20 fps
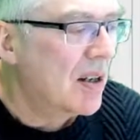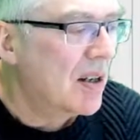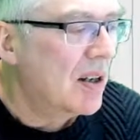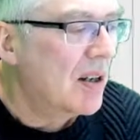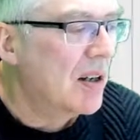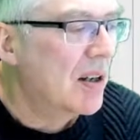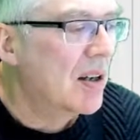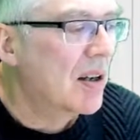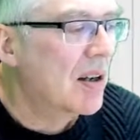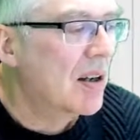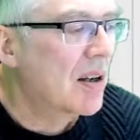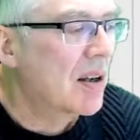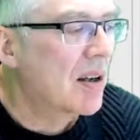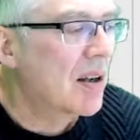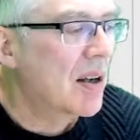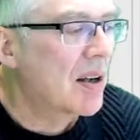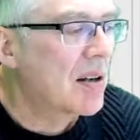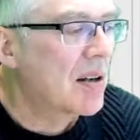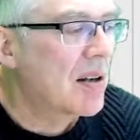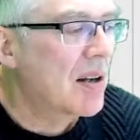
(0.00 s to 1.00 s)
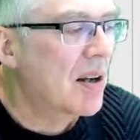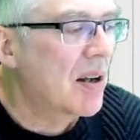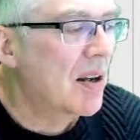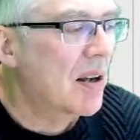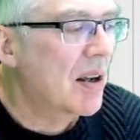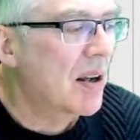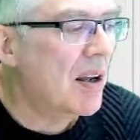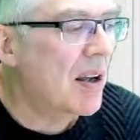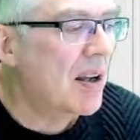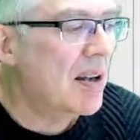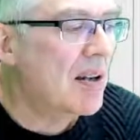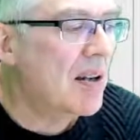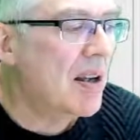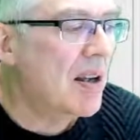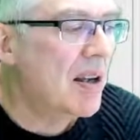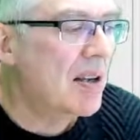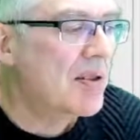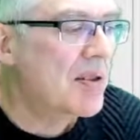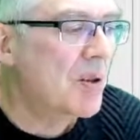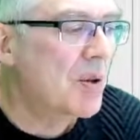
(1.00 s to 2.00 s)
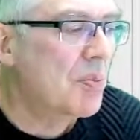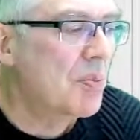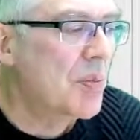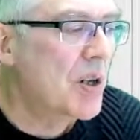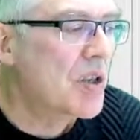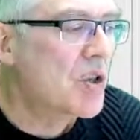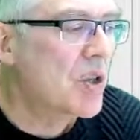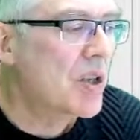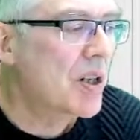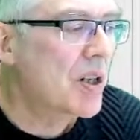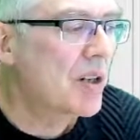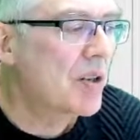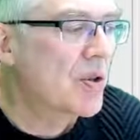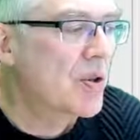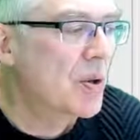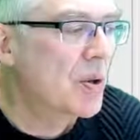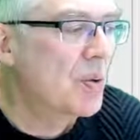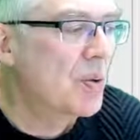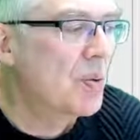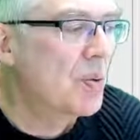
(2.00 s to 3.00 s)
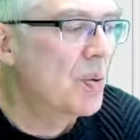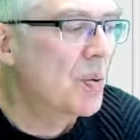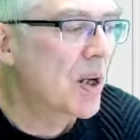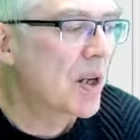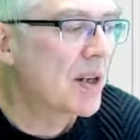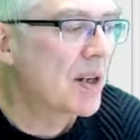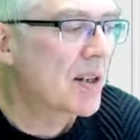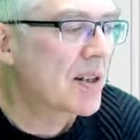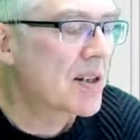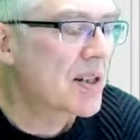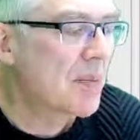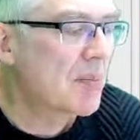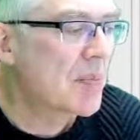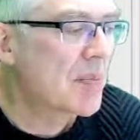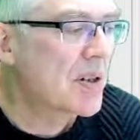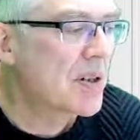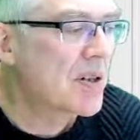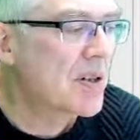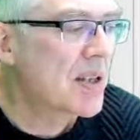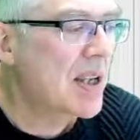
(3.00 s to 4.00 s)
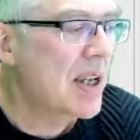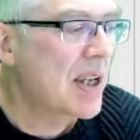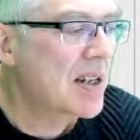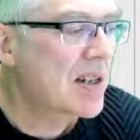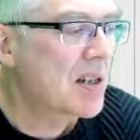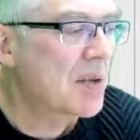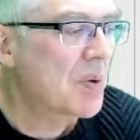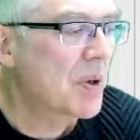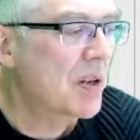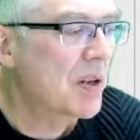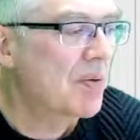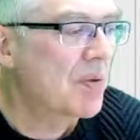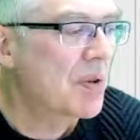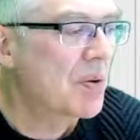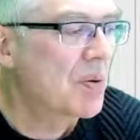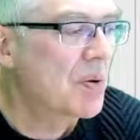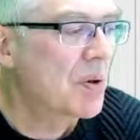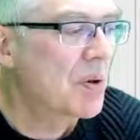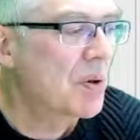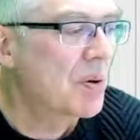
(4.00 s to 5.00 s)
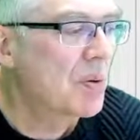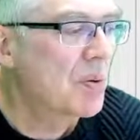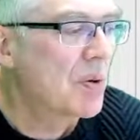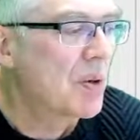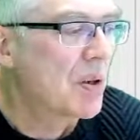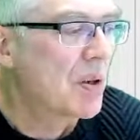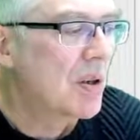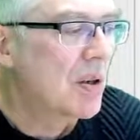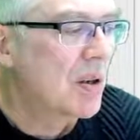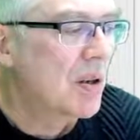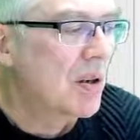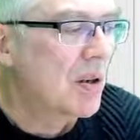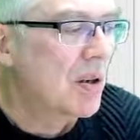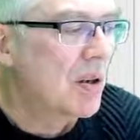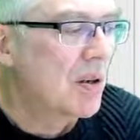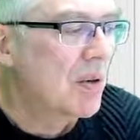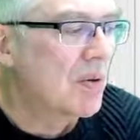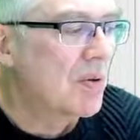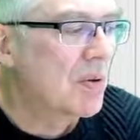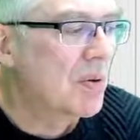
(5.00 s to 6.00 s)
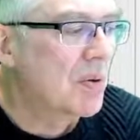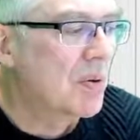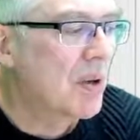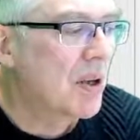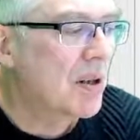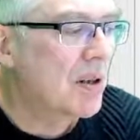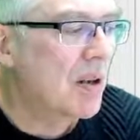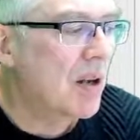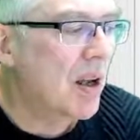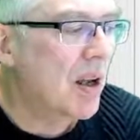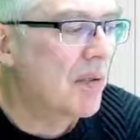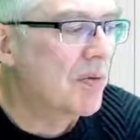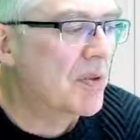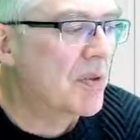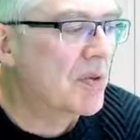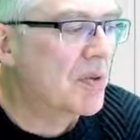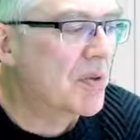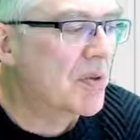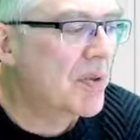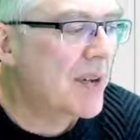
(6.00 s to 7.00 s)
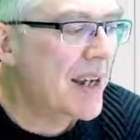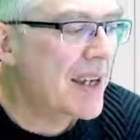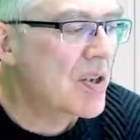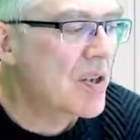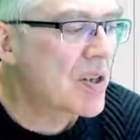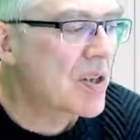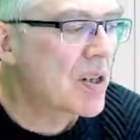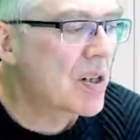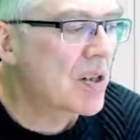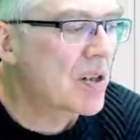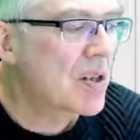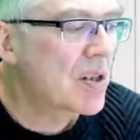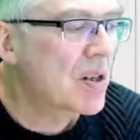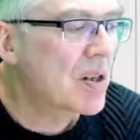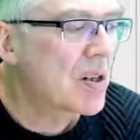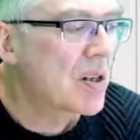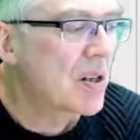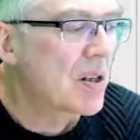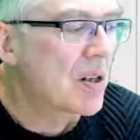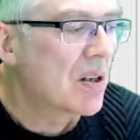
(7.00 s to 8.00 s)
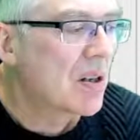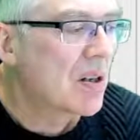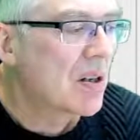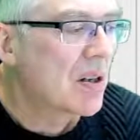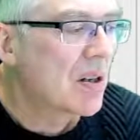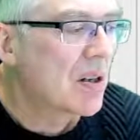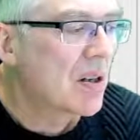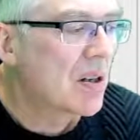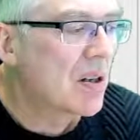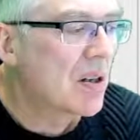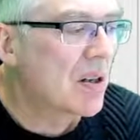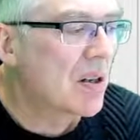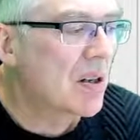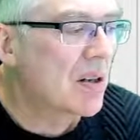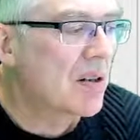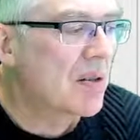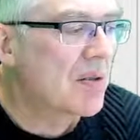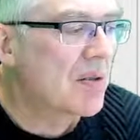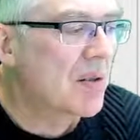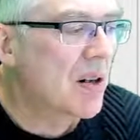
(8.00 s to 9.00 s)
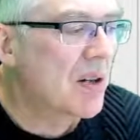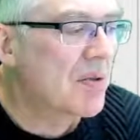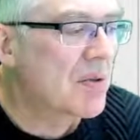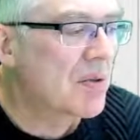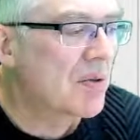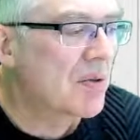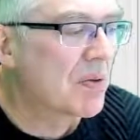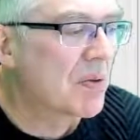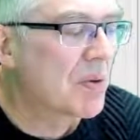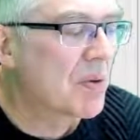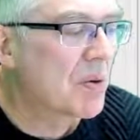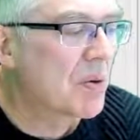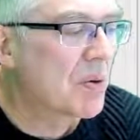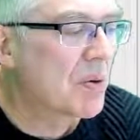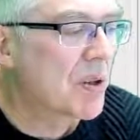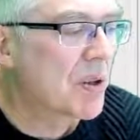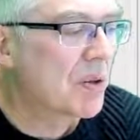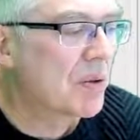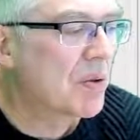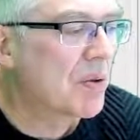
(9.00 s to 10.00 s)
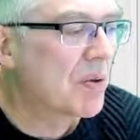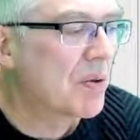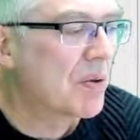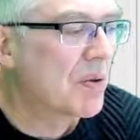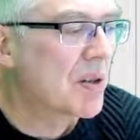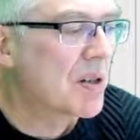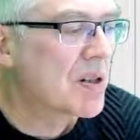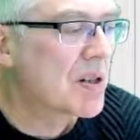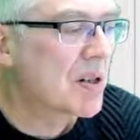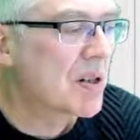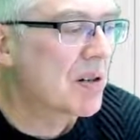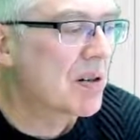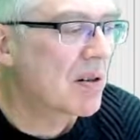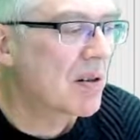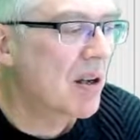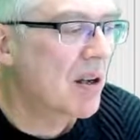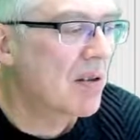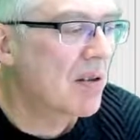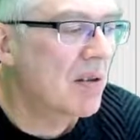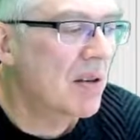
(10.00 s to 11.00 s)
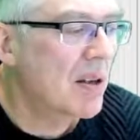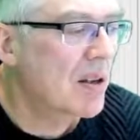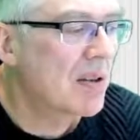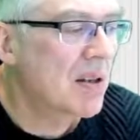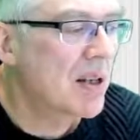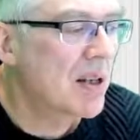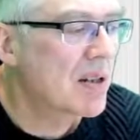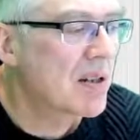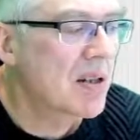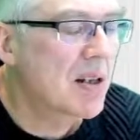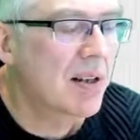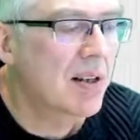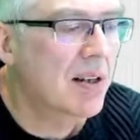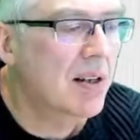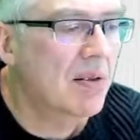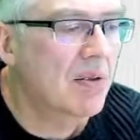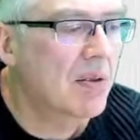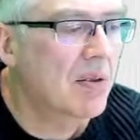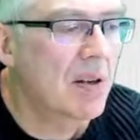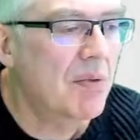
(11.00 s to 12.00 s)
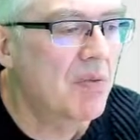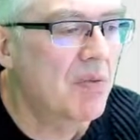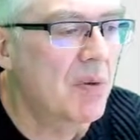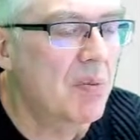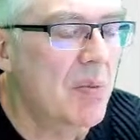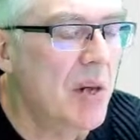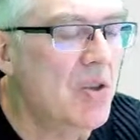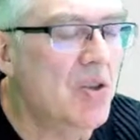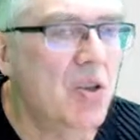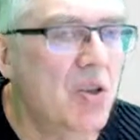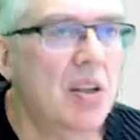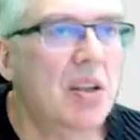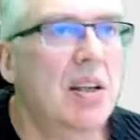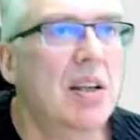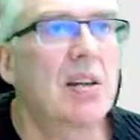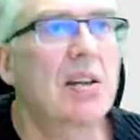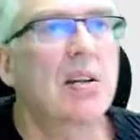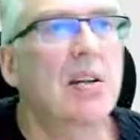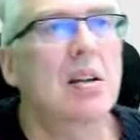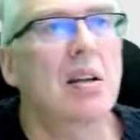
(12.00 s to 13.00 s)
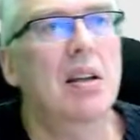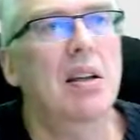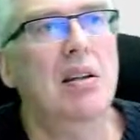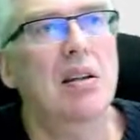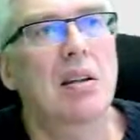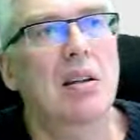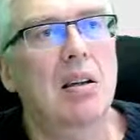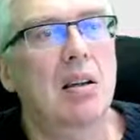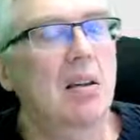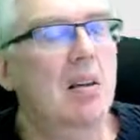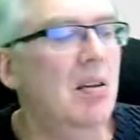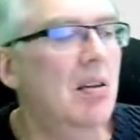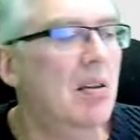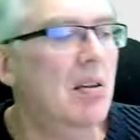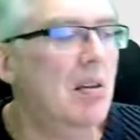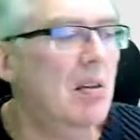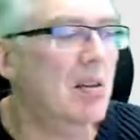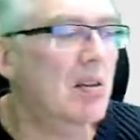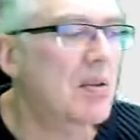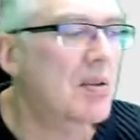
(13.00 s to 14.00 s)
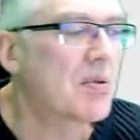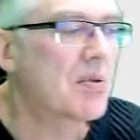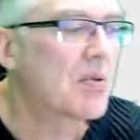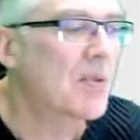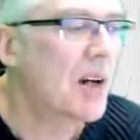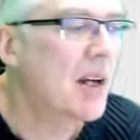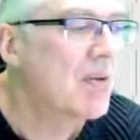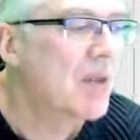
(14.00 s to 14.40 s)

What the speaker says: and there's commissioning too, and acceptance test. Whatever you do, you can have traces in the drive, so you can look at currents and things like that, or information in the drive.